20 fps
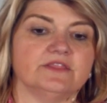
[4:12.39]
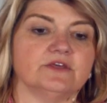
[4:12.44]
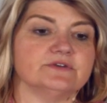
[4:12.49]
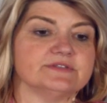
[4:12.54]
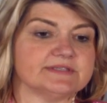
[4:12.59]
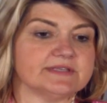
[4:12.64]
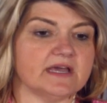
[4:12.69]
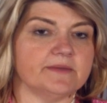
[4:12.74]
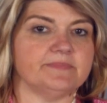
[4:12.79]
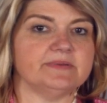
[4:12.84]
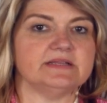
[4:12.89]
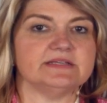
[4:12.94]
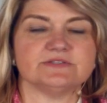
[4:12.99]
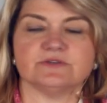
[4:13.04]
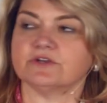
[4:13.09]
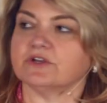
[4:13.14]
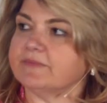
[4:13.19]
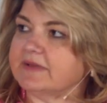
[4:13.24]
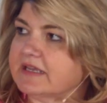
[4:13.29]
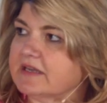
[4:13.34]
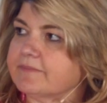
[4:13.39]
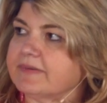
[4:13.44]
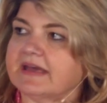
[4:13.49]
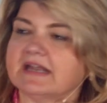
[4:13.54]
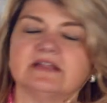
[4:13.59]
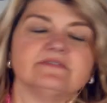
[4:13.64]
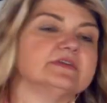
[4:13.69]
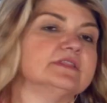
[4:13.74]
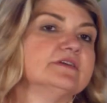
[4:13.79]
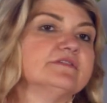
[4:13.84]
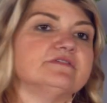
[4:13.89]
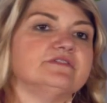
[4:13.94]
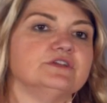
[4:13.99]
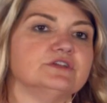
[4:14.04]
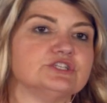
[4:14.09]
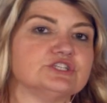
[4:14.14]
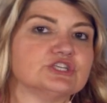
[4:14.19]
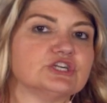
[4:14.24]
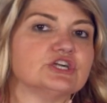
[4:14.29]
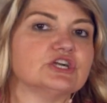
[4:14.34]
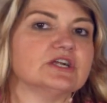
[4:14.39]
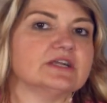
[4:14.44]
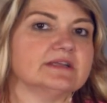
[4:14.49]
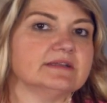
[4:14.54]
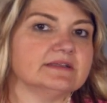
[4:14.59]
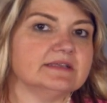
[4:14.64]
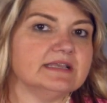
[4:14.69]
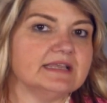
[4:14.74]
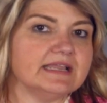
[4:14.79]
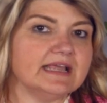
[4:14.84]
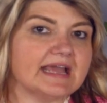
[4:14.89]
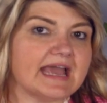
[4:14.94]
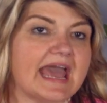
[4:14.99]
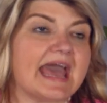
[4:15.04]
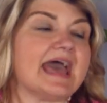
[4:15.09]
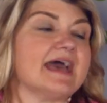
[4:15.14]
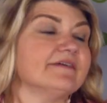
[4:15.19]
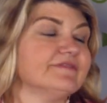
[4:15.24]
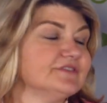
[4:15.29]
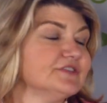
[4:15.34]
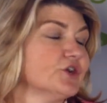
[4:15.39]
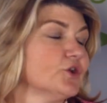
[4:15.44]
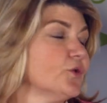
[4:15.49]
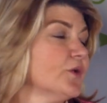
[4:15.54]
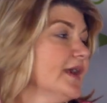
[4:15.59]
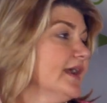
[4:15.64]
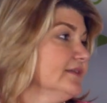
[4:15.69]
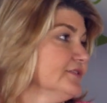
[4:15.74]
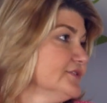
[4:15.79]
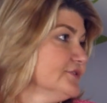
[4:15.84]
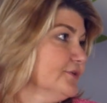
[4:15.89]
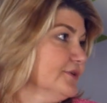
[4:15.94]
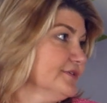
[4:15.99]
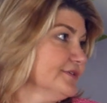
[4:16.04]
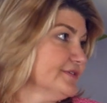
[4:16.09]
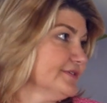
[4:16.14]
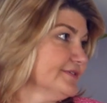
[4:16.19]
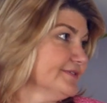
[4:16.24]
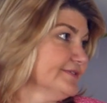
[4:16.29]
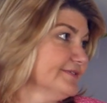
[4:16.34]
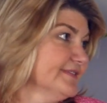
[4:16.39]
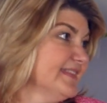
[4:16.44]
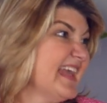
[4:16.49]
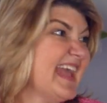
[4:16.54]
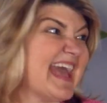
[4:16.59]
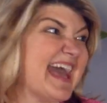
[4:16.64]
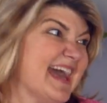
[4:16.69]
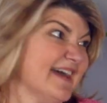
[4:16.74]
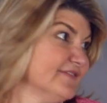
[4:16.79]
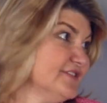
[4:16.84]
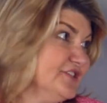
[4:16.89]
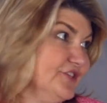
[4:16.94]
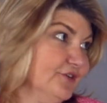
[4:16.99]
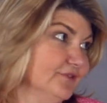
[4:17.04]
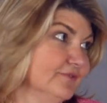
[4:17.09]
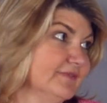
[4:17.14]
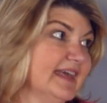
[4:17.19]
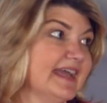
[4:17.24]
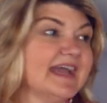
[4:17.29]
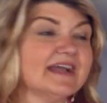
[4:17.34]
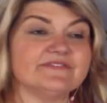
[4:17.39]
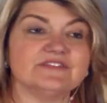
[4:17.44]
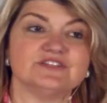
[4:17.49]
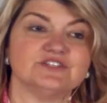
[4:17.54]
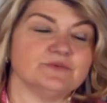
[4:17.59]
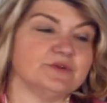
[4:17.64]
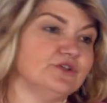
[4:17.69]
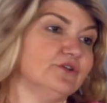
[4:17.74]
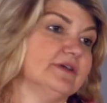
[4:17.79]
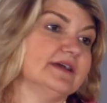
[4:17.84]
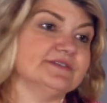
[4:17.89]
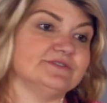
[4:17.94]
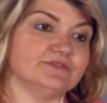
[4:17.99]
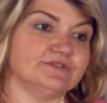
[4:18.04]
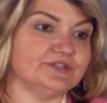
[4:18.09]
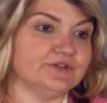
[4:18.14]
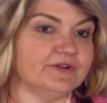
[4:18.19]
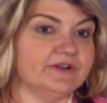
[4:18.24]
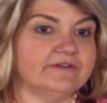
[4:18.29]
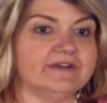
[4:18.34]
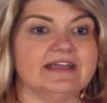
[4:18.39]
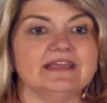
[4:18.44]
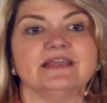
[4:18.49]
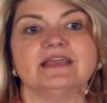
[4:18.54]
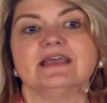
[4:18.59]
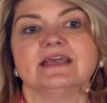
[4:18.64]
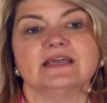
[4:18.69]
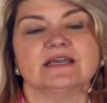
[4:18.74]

those companies who are going to be competitive in the future have to crowdsource. They have to. They have to do what you guys are doing, right?